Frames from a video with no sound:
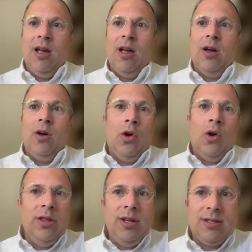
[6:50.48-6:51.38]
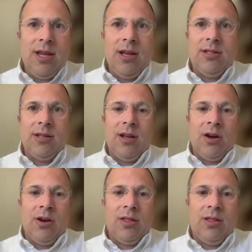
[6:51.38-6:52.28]
All these things
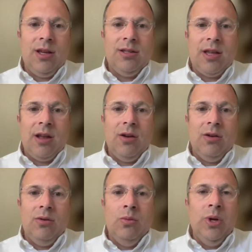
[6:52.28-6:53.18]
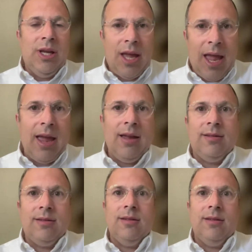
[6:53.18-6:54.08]
are things that we
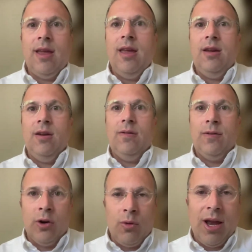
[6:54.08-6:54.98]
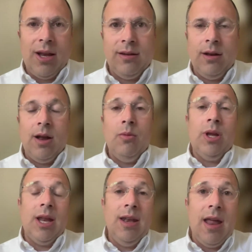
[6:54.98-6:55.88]
can't take for granted.
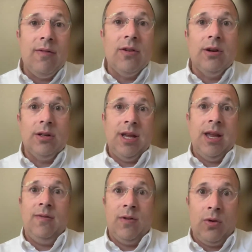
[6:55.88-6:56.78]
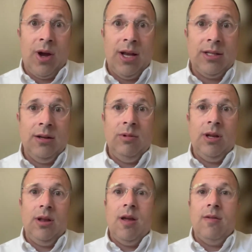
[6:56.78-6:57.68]
We can never take for granted.
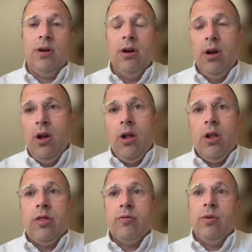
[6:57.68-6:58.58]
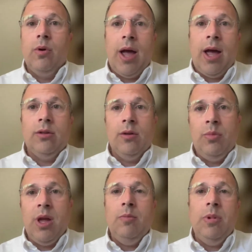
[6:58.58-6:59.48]
We can never throw out
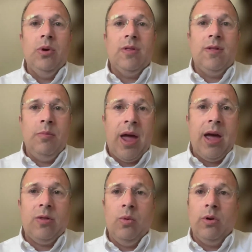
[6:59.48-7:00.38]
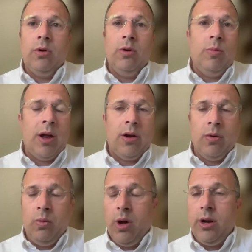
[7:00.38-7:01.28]
the baby with the bathwater, no
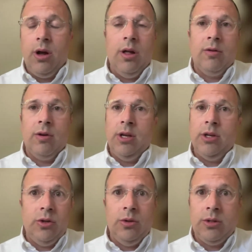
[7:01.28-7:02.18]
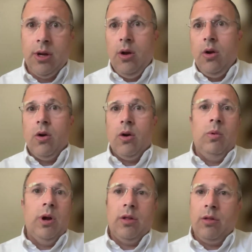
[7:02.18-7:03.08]
matter what other issues or
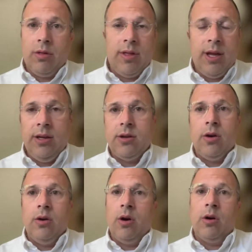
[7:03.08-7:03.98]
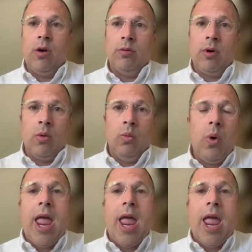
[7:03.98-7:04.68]
what other things are